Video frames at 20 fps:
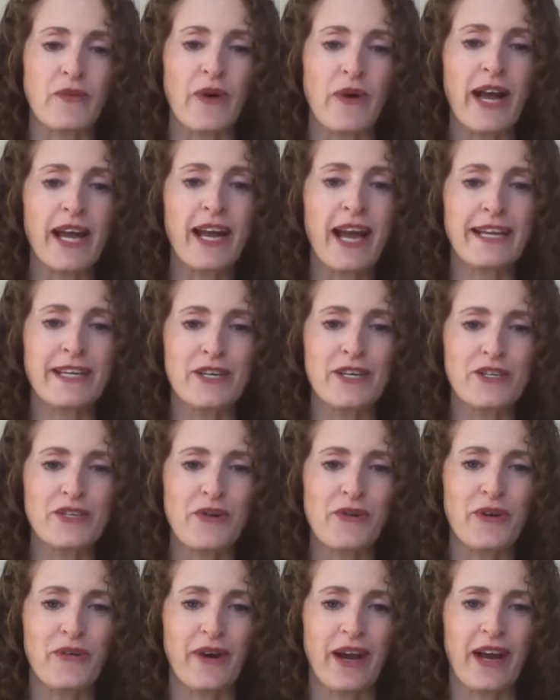Now, I kind of
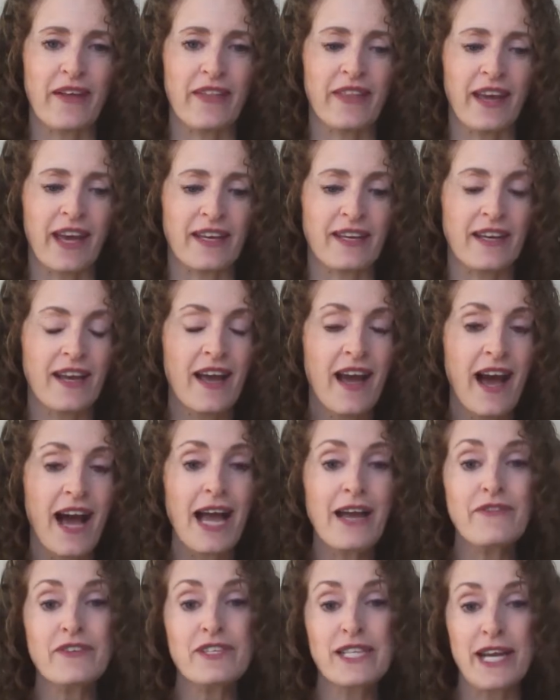joke around that
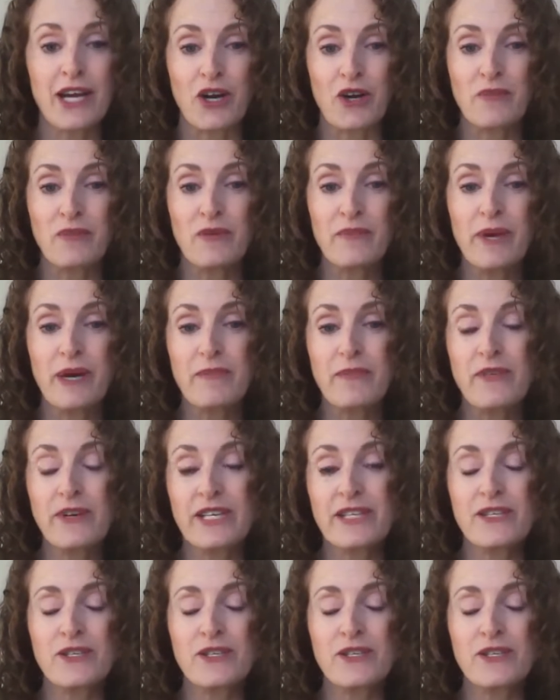I have a terrible memory.